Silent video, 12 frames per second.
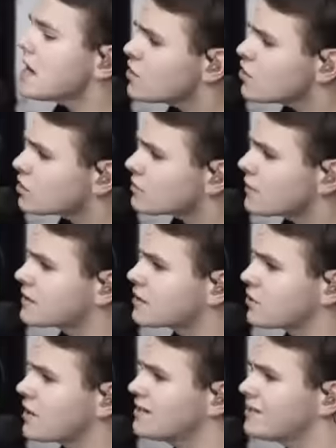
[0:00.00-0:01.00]
instrument
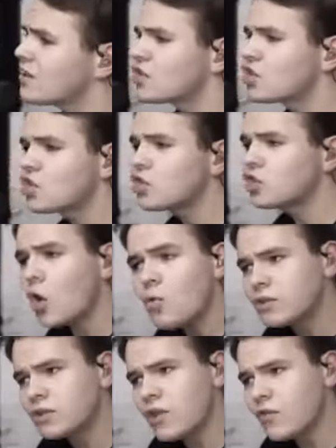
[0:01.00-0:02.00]
screen looks so
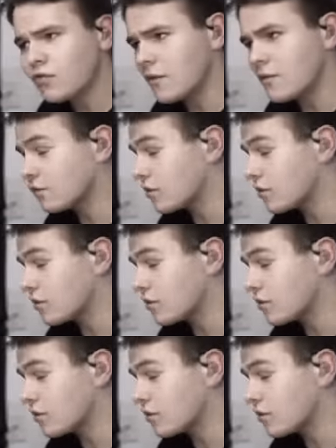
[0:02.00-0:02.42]
different